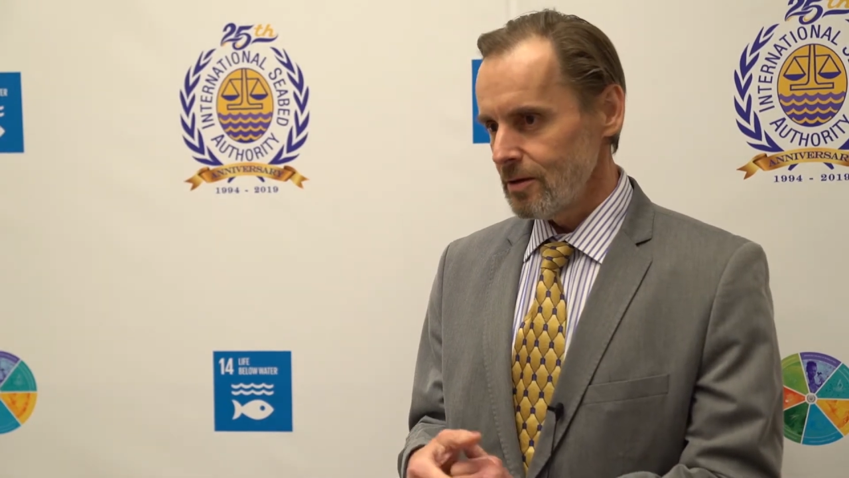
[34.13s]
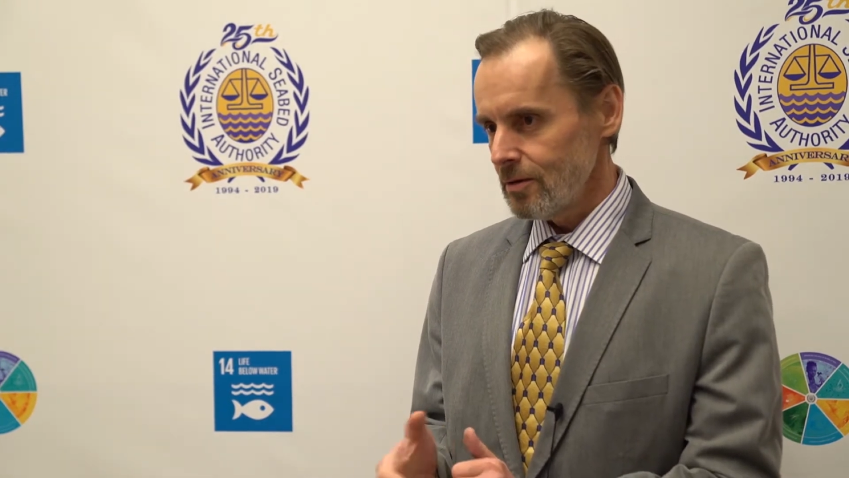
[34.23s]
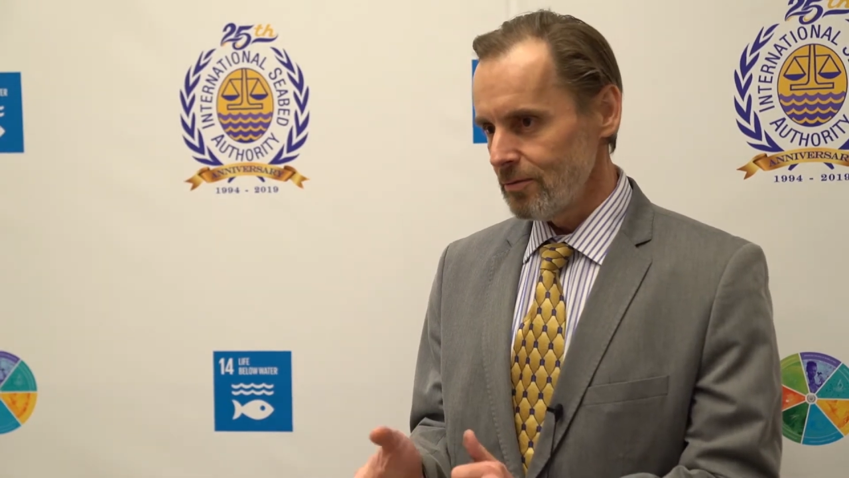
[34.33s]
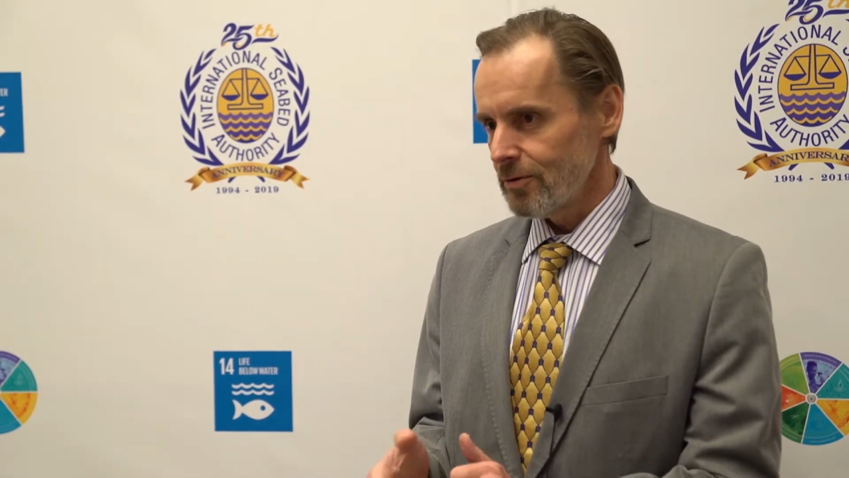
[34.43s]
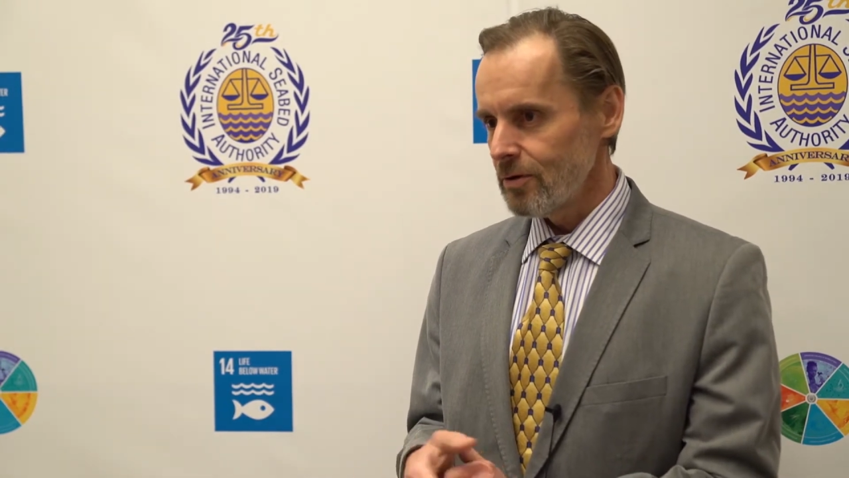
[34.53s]

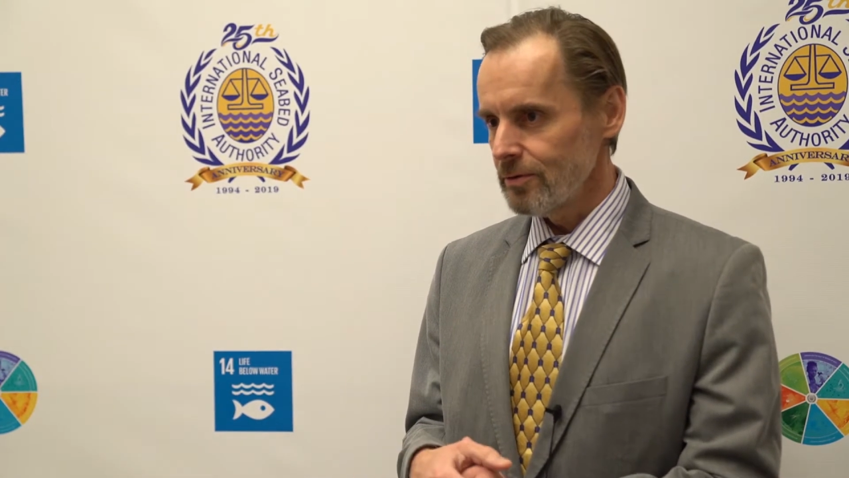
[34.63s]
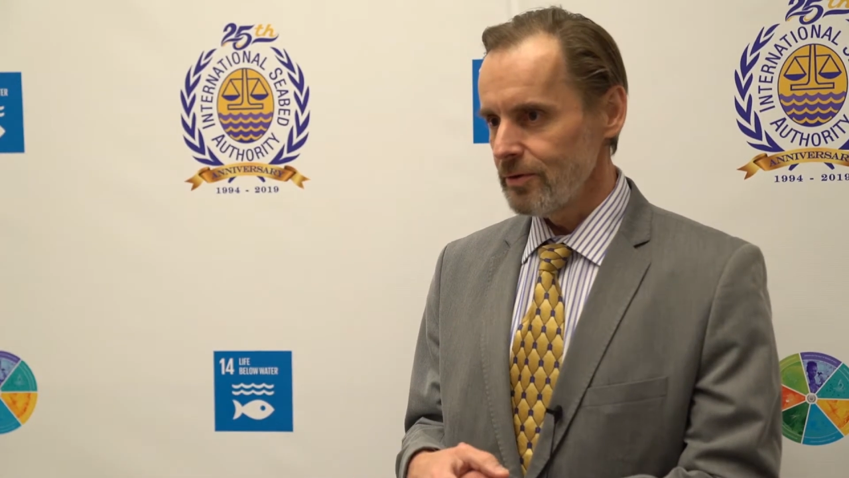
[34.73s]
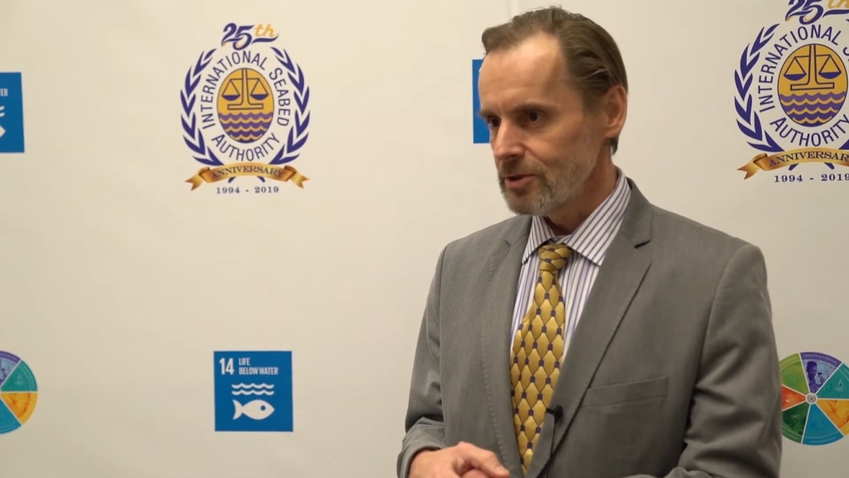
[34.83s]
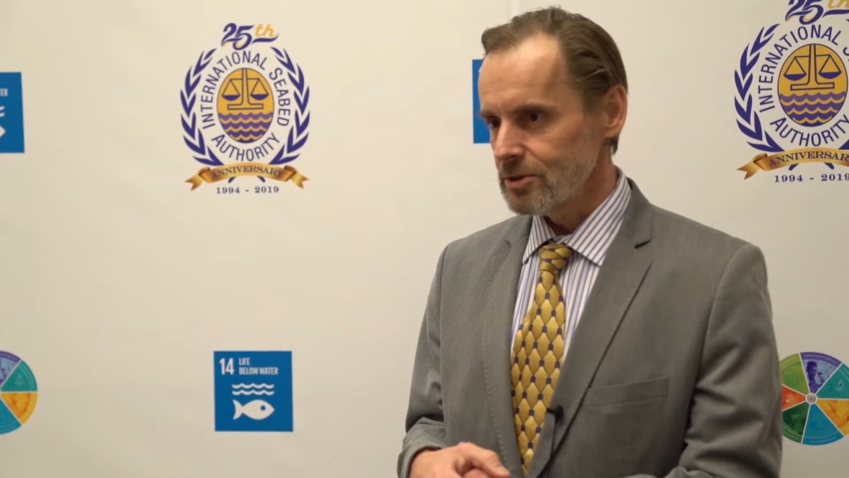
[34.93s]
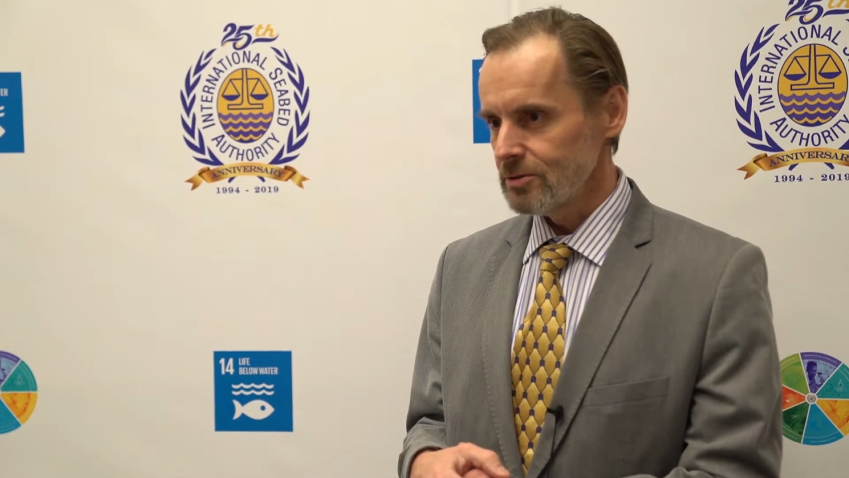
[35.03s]
of the
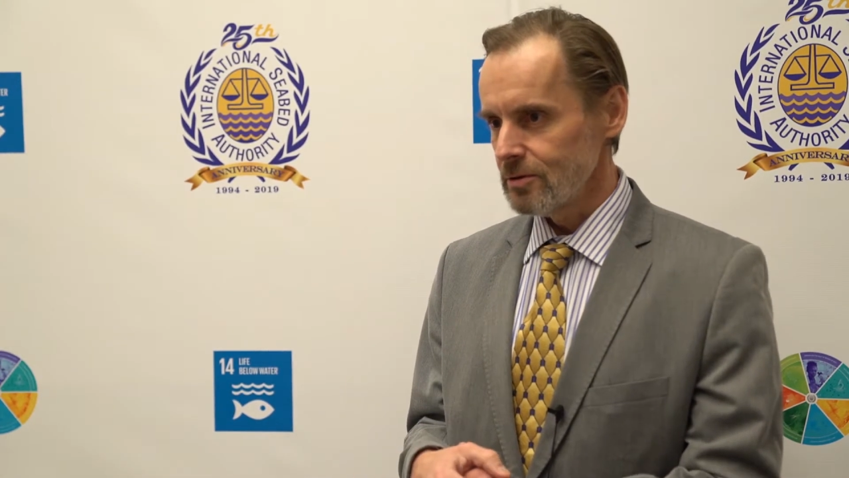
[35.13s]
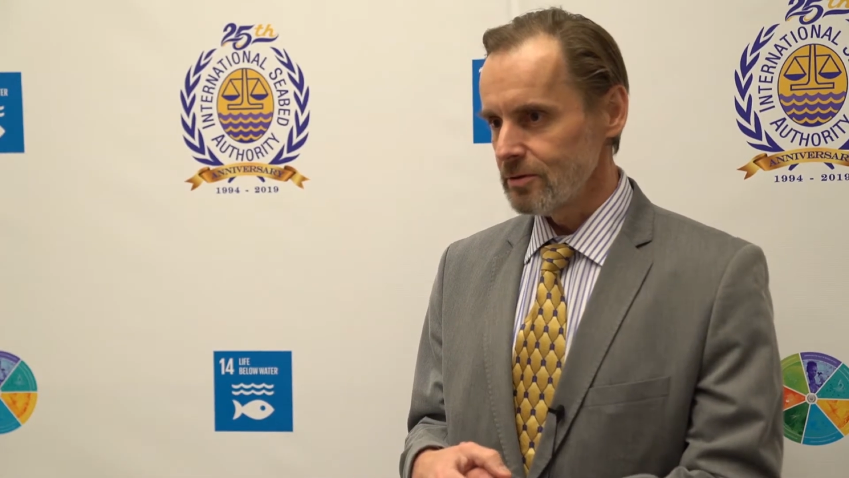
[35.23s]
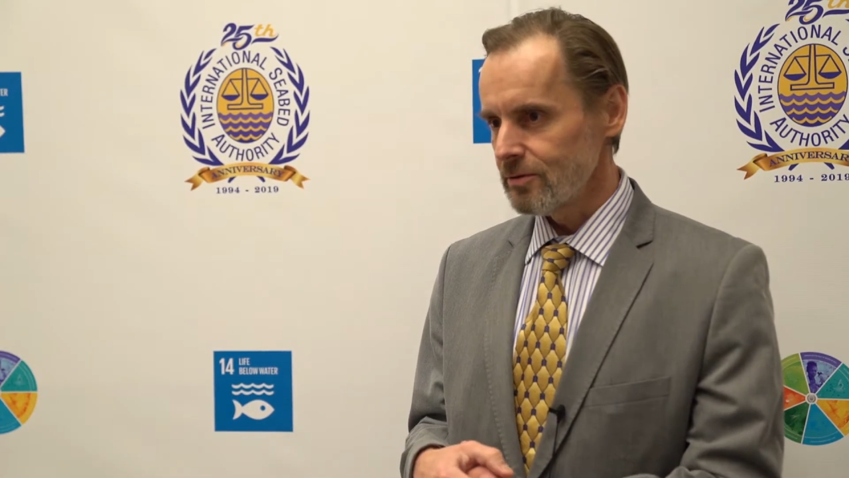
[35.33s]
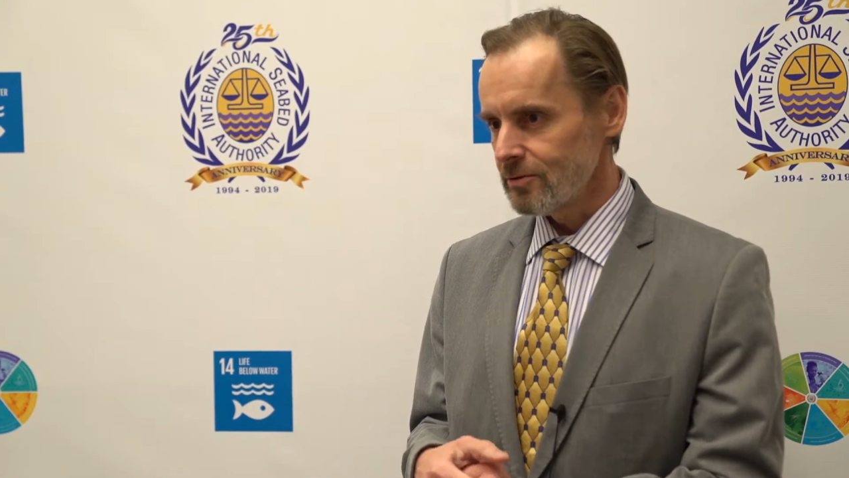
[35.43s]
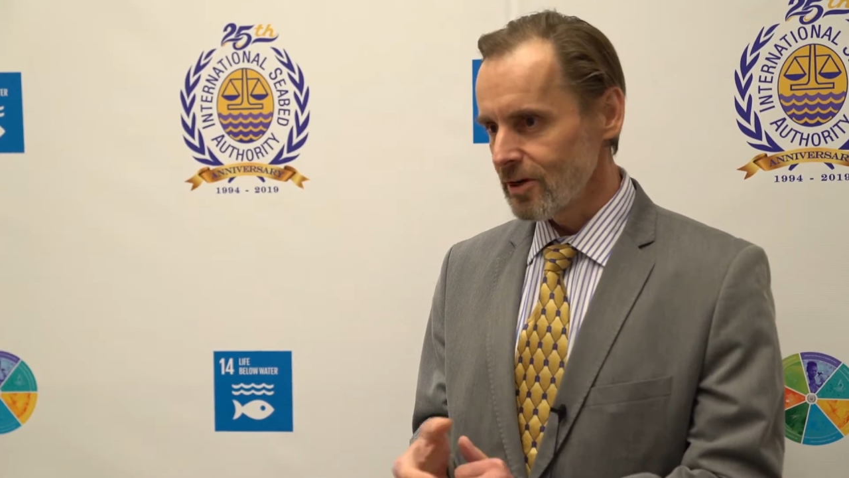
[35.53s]
Convention
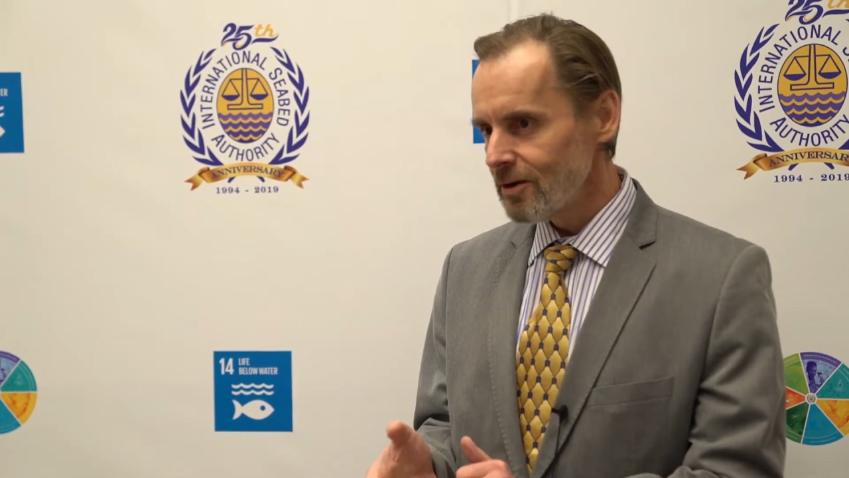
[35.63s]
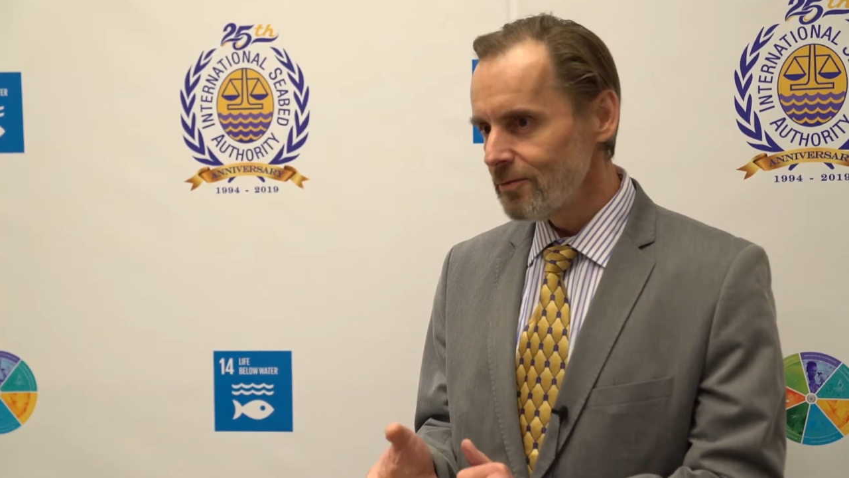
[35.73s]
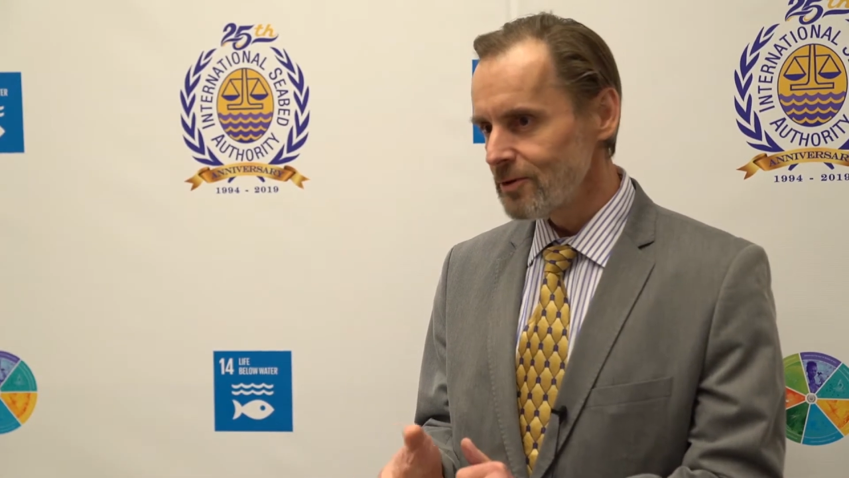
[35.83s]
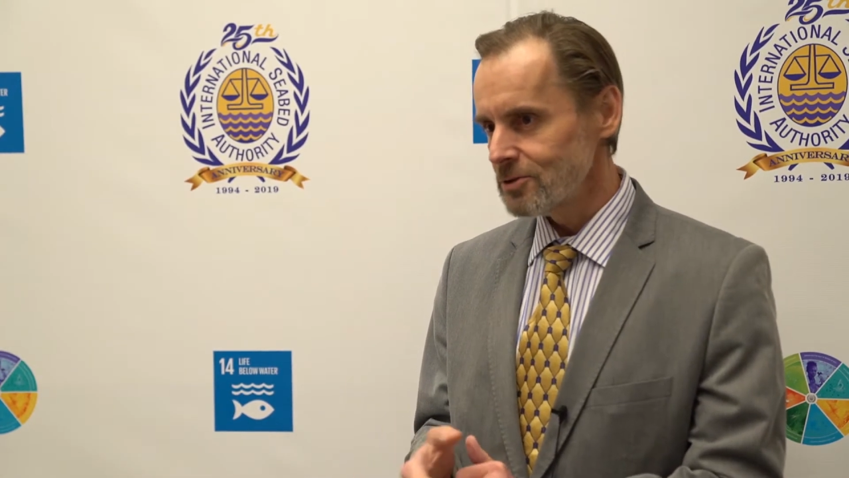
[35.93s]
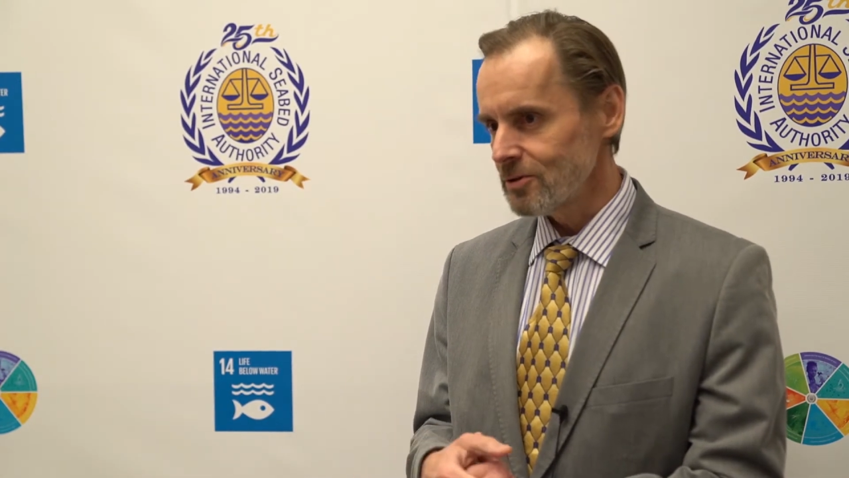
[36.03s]
on straddling fish